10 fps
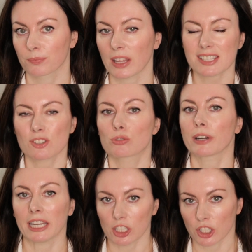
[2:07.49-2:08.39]
That's
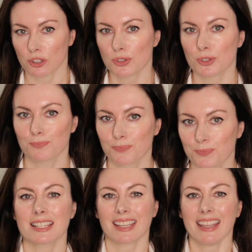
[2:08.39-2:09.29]
great news.
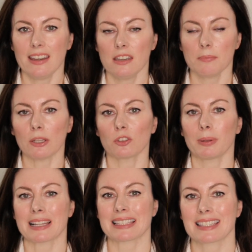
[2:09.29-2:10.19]
This
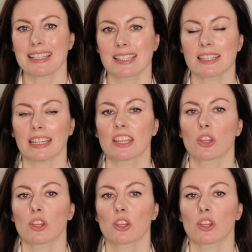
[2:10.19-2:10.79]
inbuilt plasticity